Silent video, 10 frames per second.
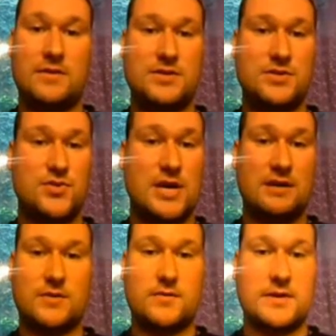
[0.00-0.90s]
Average
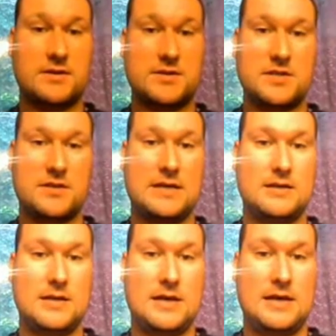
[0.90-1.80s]
drag for a regular
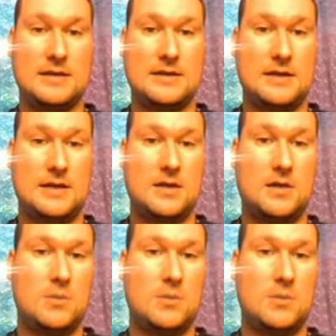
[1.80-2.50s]
cigarette, and